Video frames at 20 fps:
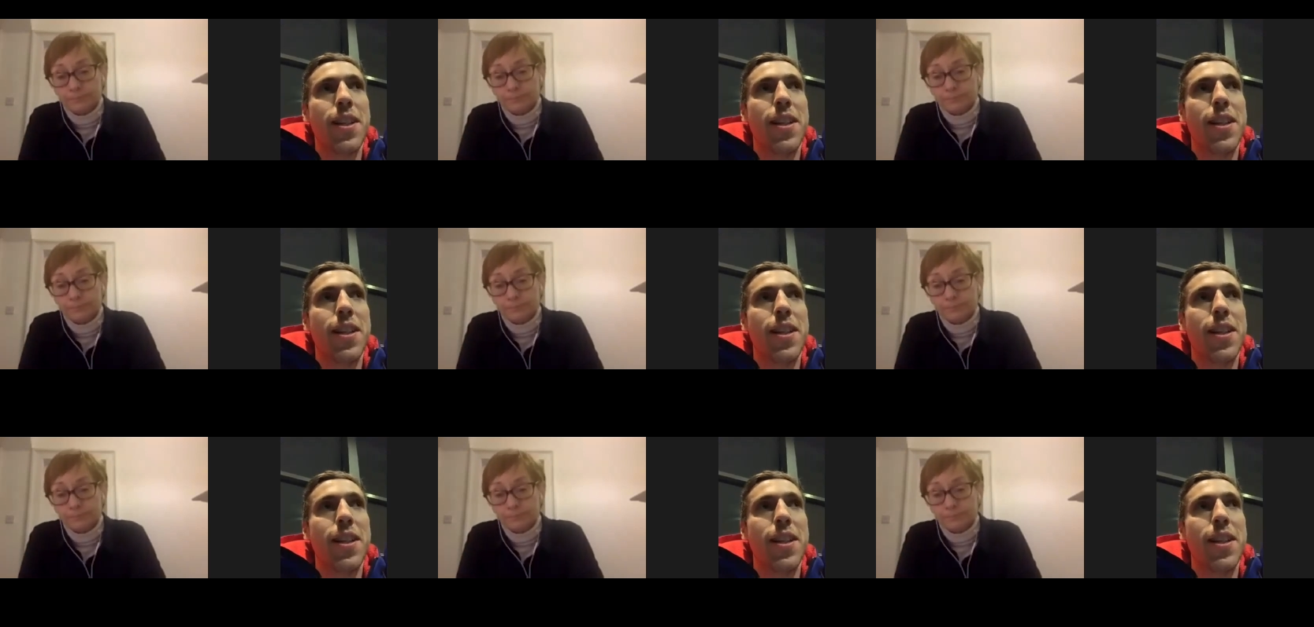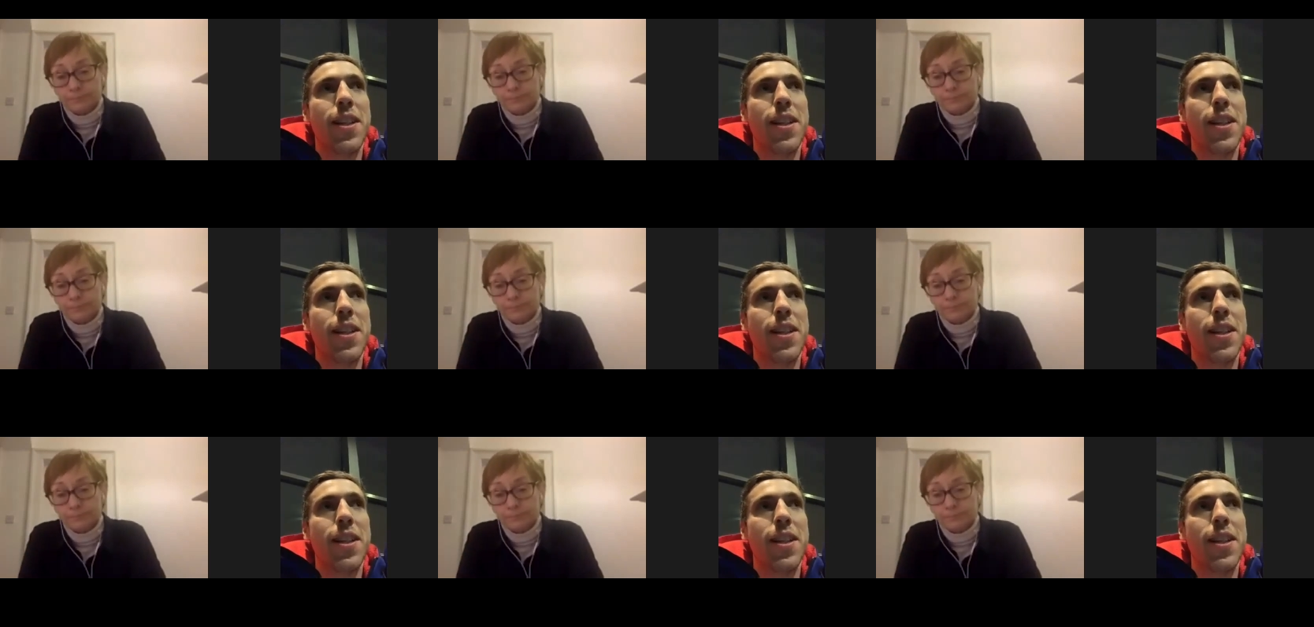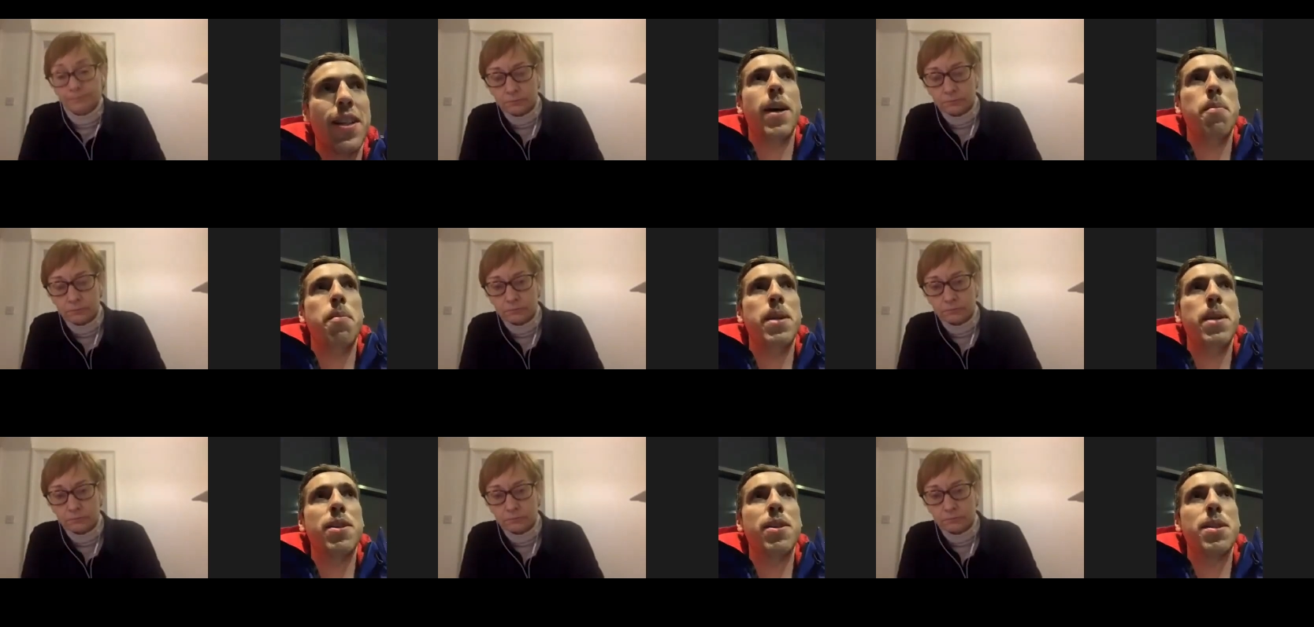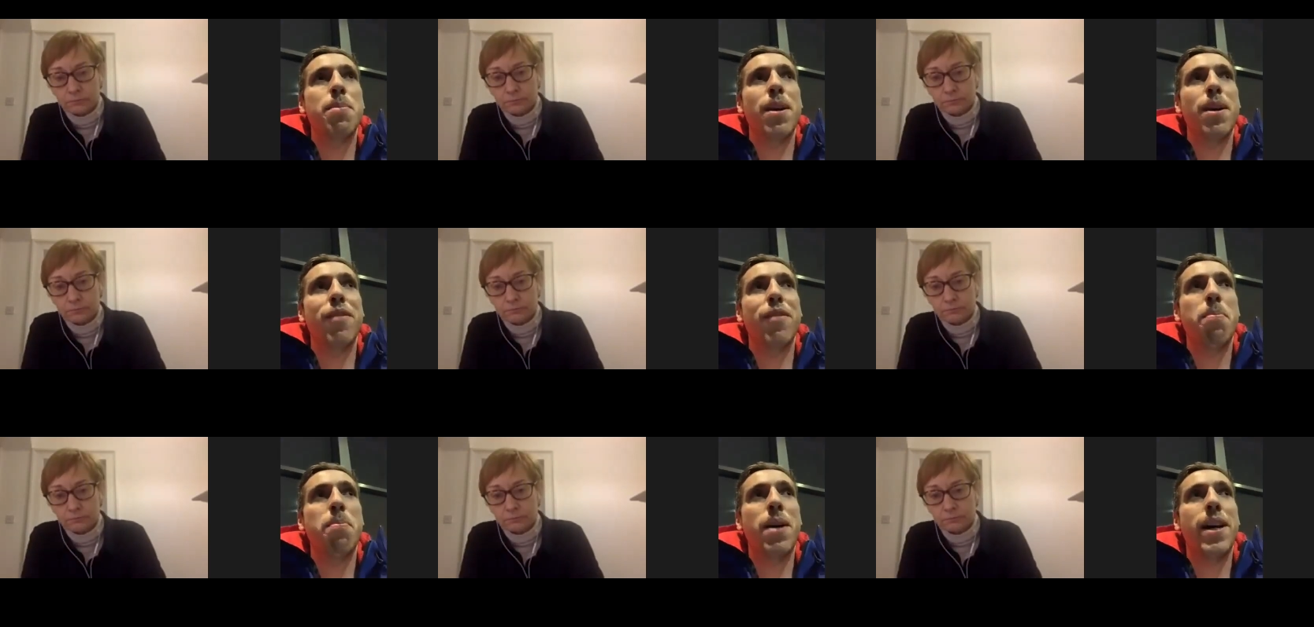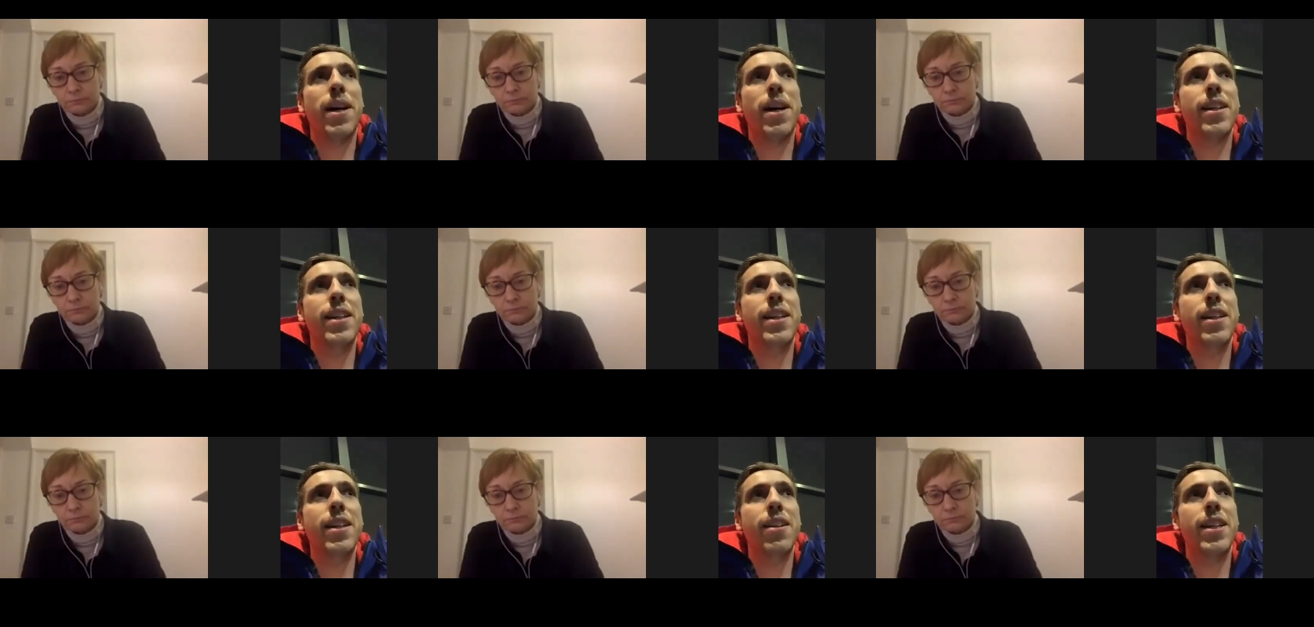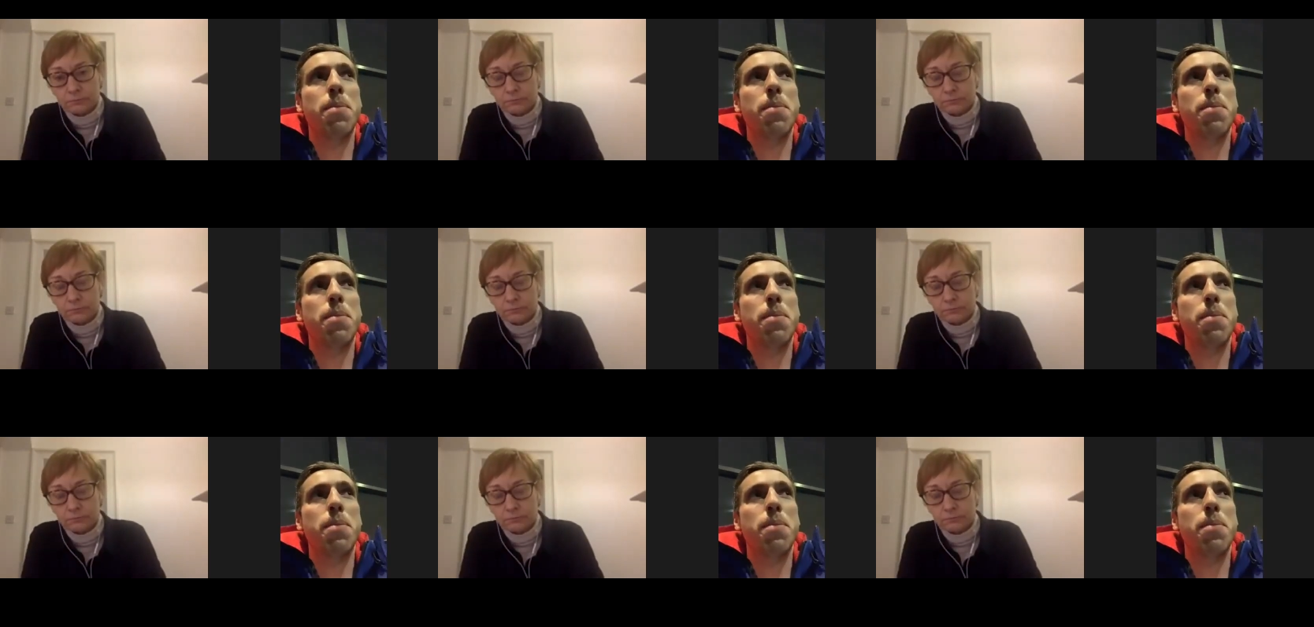Speaker 1: in ncaa he was a bit of a pioneer